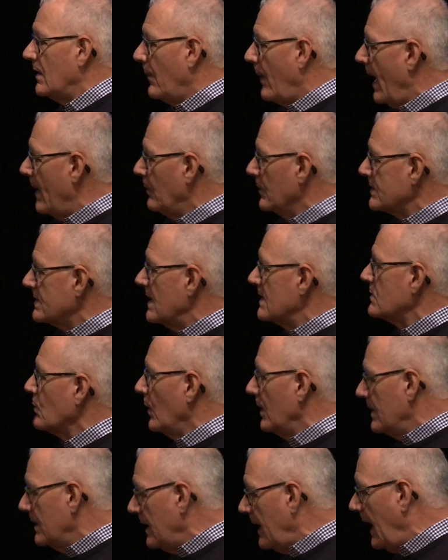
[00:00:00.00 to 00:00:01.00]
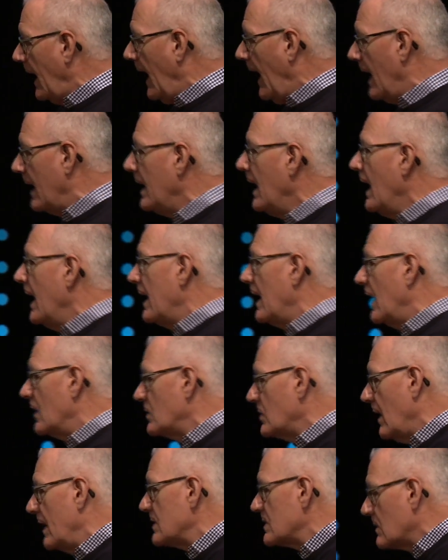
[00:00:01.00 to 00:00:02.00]
The Bible says we're dead in
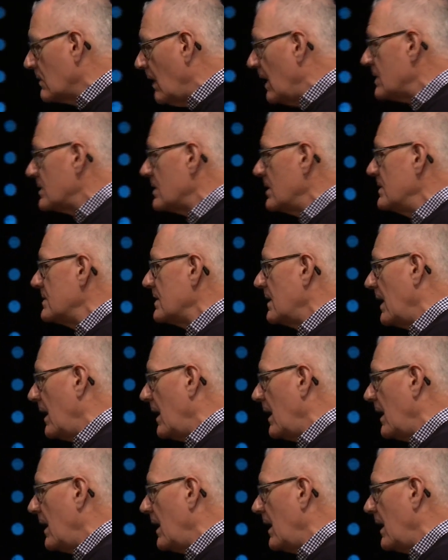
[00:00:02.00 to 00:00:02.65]
our transgressions